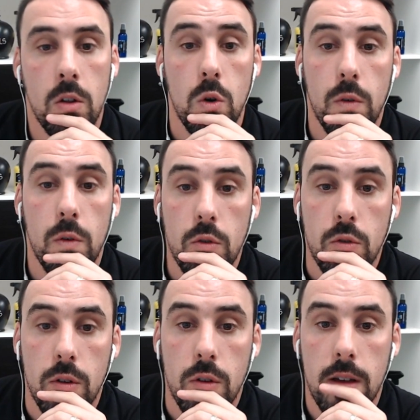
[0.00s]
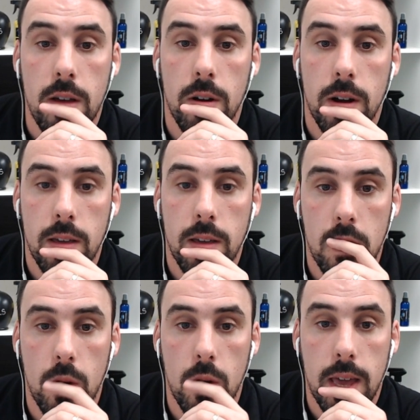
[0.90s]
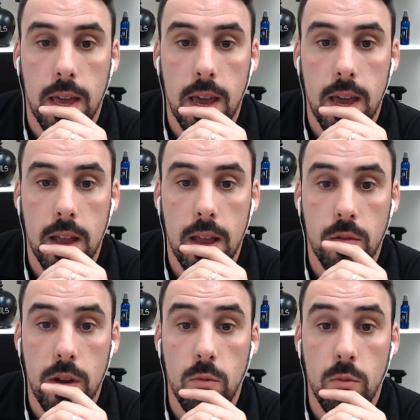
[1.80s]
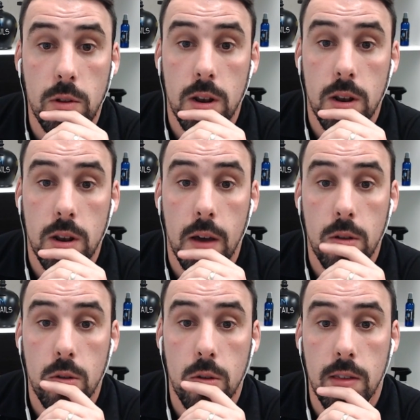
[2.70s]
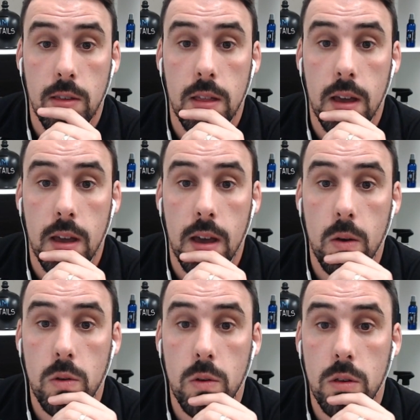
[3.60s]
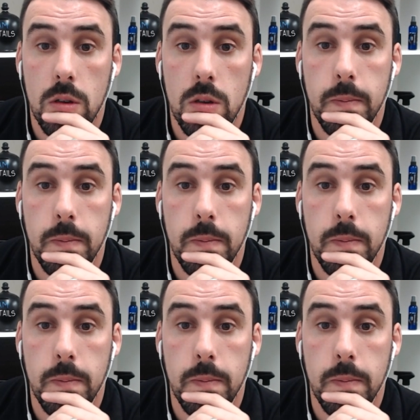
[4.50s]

204 Driver, nice to see you again. Graham Robertson, how are you doing? It's nice to see you in the house.